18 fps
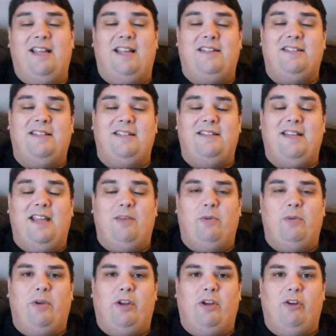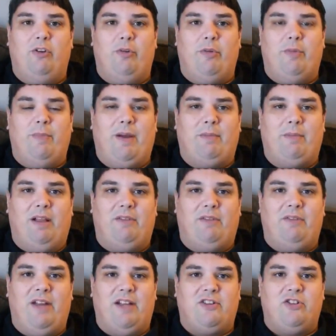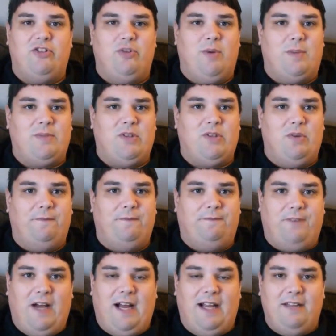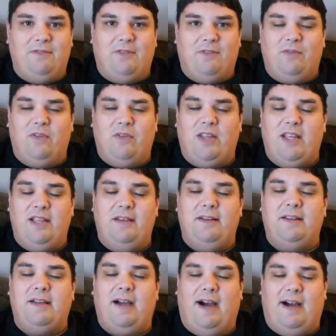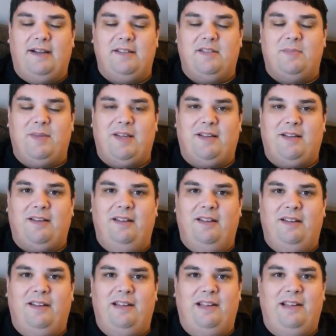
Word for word: and today we are here with my blind reaction to episode 5 of Kid Cosmic.